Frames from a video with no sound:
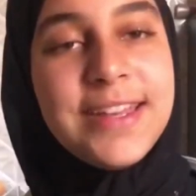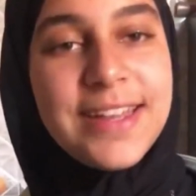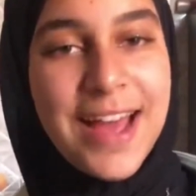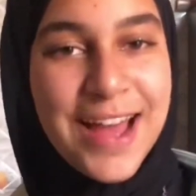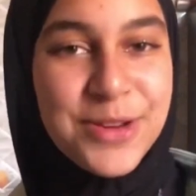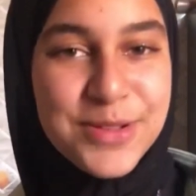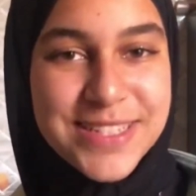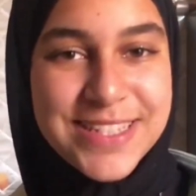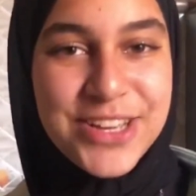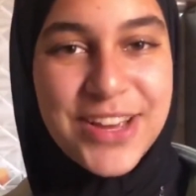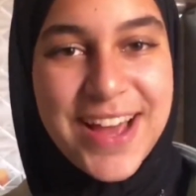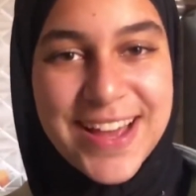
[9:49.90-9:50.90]
I will see
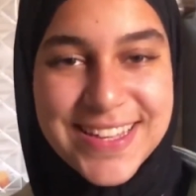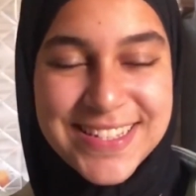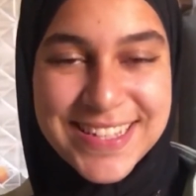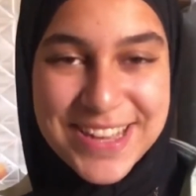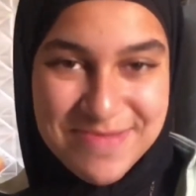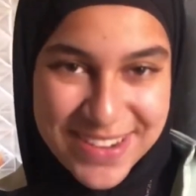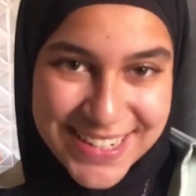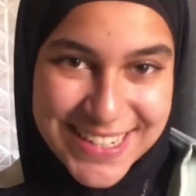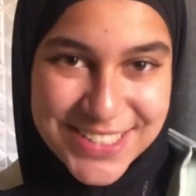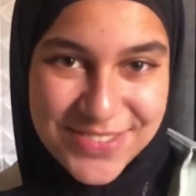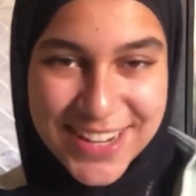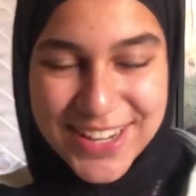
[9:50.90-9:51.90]
you guys in my
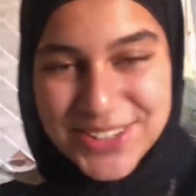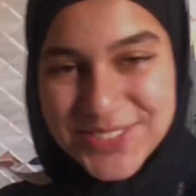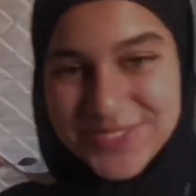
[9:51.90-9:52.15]
next video.